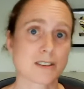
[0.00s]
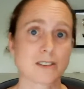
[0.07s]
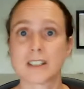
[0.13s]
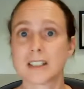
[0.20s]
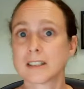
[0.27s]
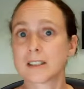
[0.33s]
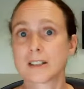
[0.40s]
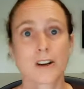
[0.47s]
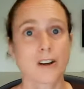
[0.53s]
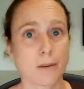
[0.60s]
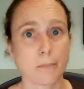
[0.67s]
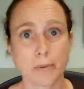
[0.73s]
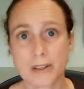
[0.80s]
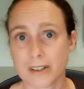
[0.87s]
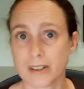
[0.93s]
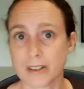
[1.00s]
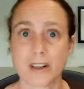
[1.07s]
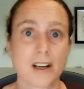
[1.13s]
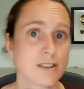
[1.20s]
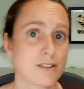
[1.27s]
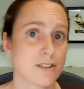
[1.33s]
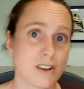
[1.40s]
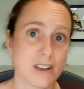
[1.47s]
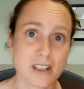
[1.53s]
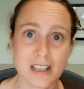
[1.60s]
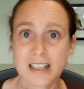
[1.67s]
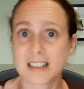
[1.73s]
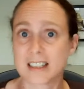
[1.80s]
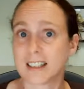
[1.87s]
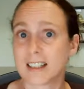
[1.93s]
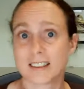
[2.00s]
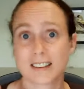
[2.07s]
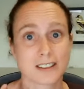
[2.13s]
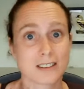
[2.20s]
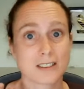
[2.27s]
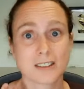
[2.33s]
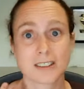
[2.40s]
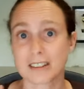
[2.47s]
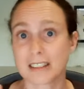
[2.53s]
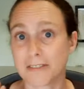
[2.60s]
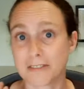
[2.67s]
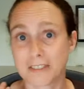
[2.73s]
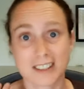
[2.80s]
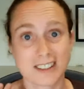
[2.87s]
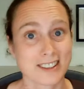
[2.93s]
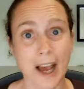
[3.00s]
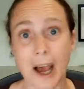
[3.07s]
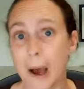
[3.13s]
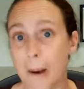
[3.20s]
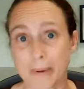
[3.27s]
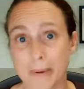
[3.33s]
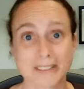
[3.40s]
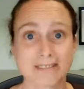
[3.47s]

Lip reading: you need to go to the printer on a certain date, and you just have to stop.